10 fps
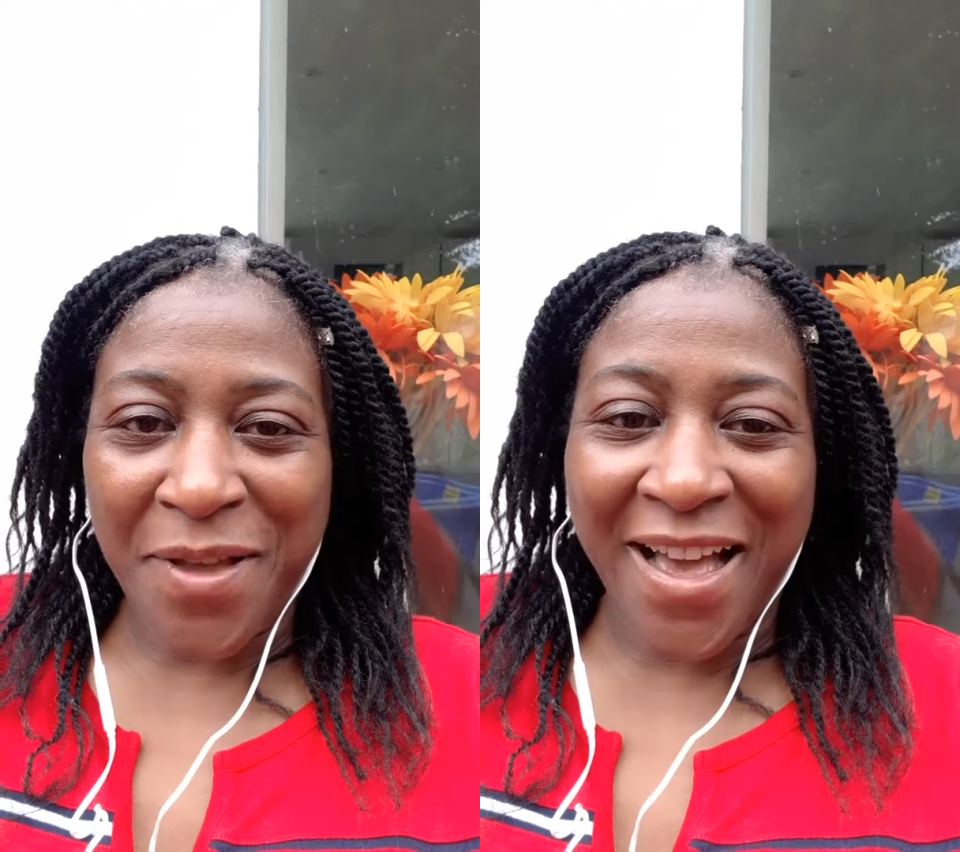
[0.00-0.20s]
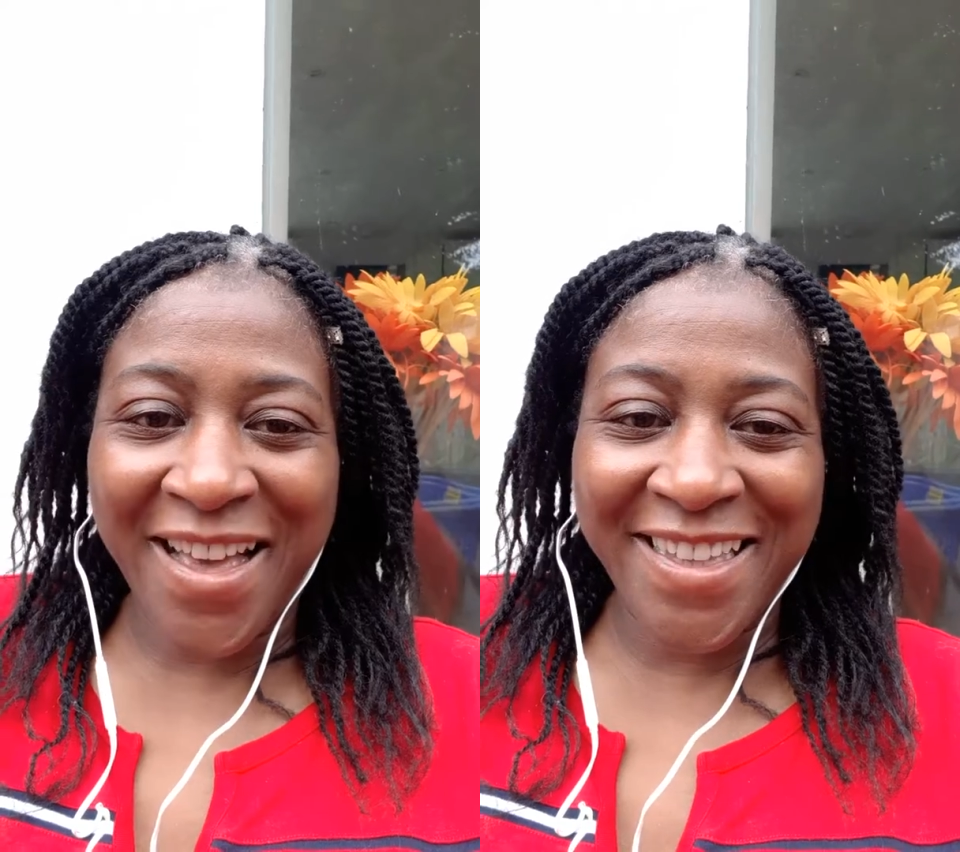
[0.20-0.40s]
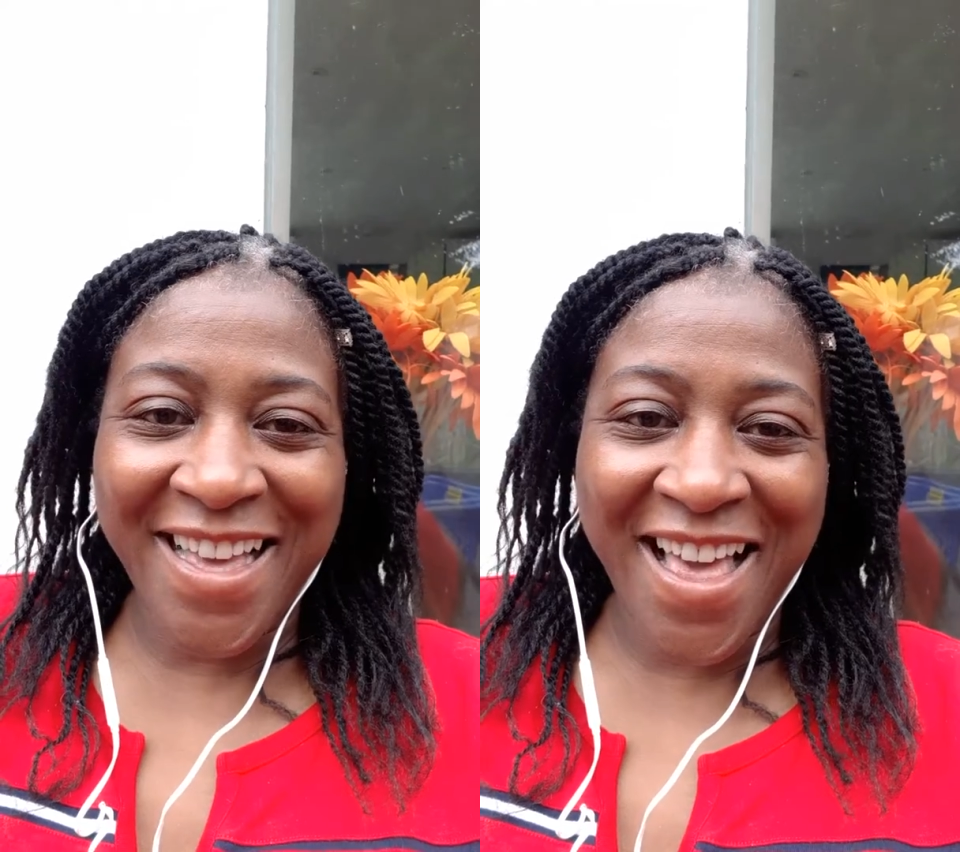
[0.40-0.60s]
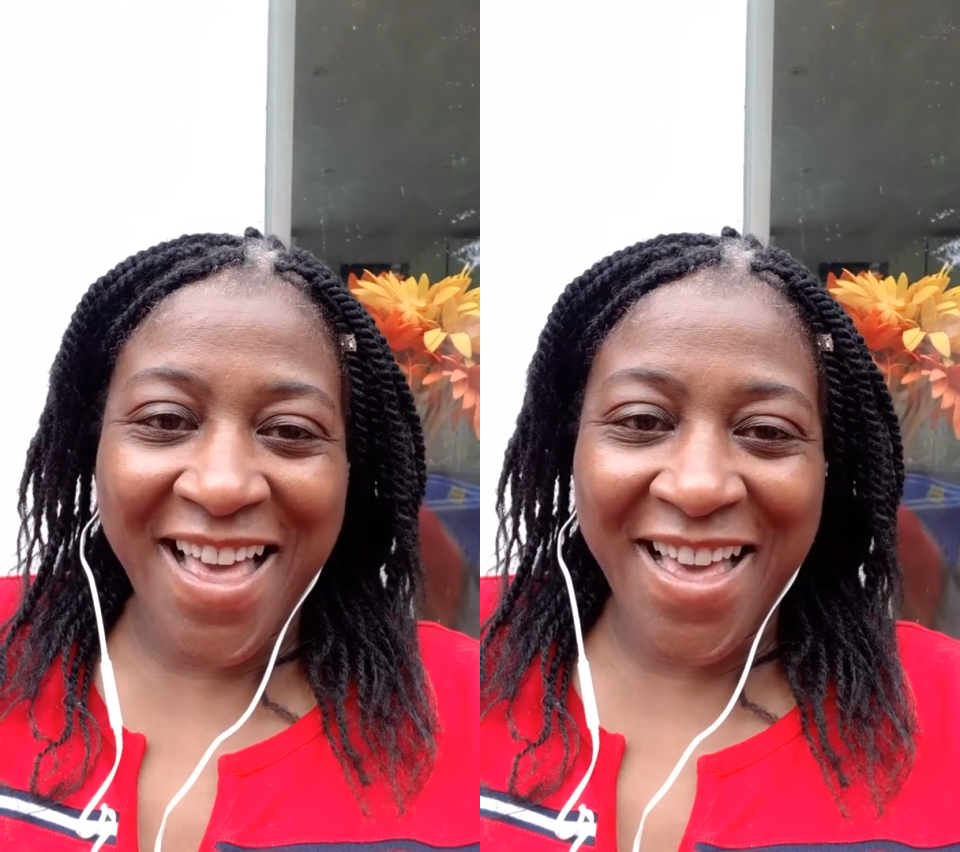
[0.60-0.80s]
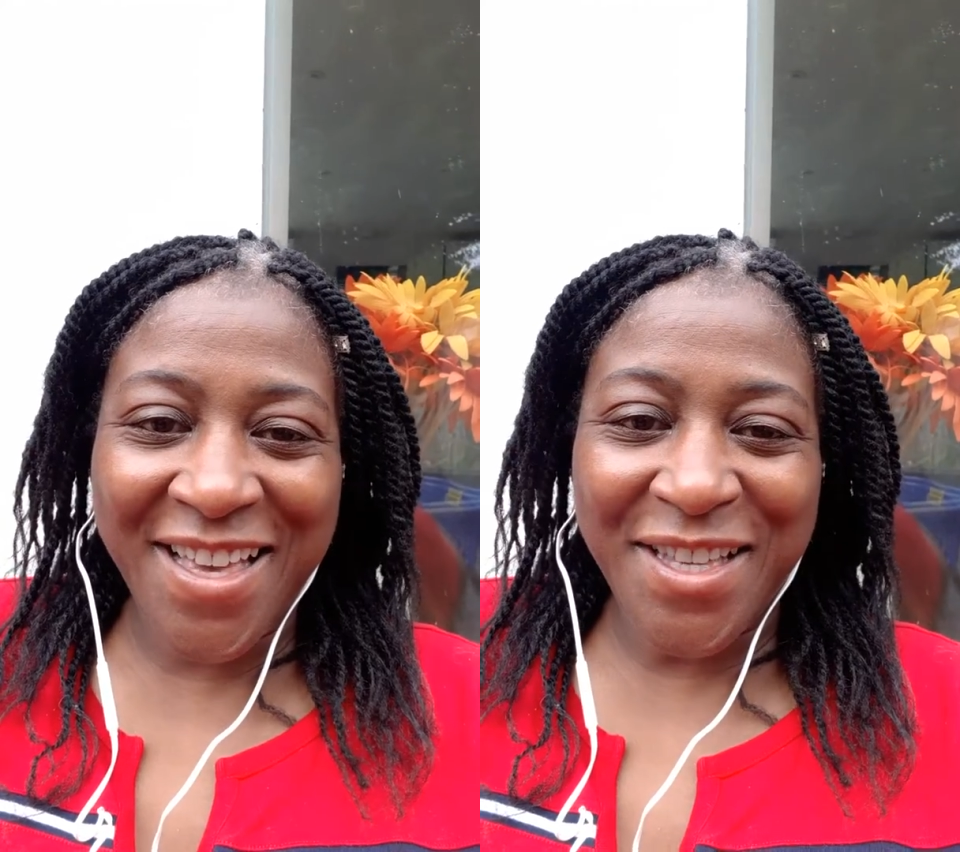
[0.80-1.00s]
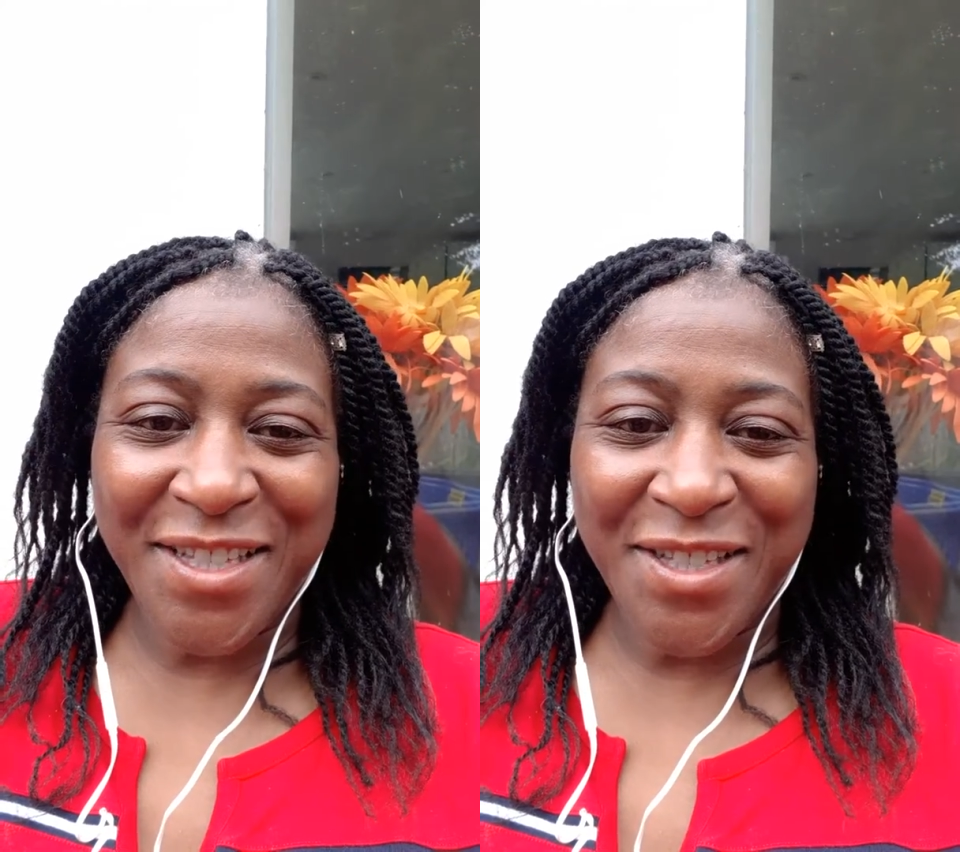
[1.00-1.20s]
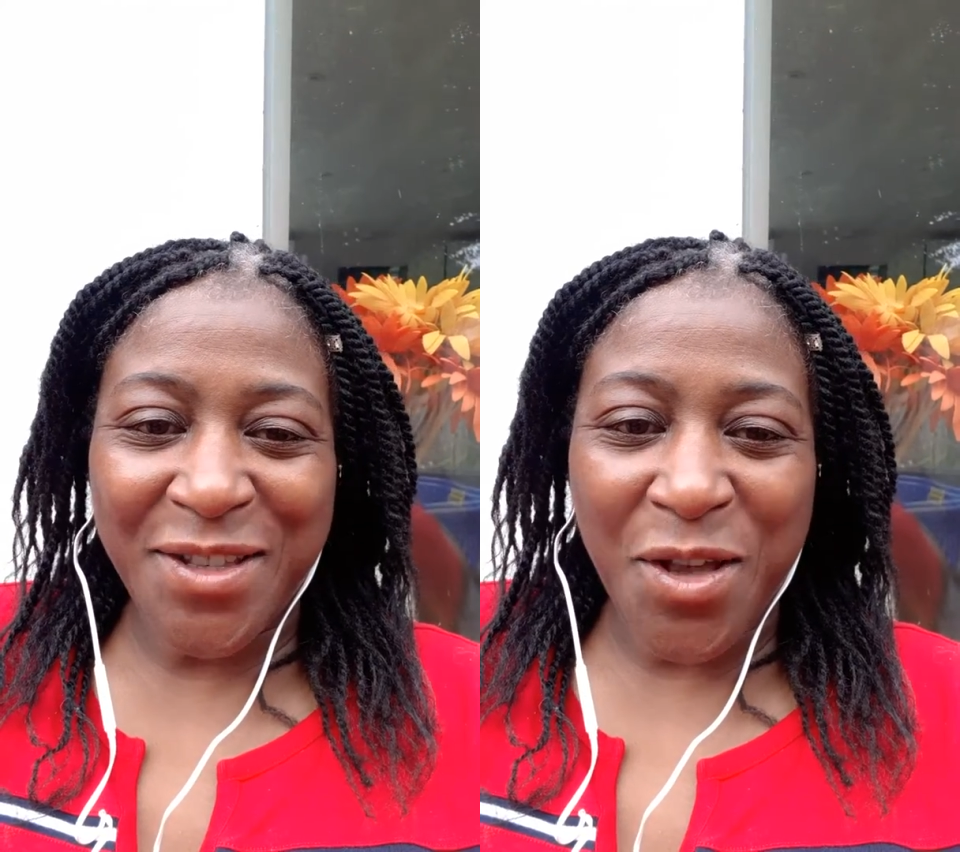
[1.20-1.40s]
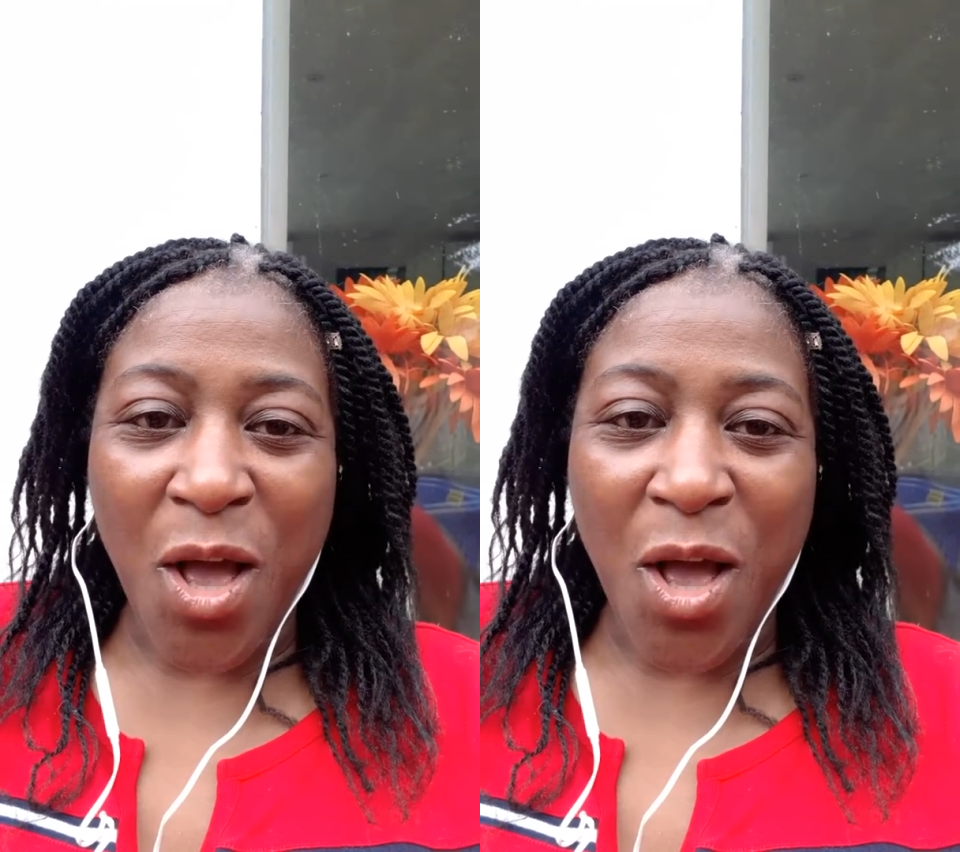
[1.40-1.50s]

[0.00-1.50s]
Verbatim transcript: Hi, guys.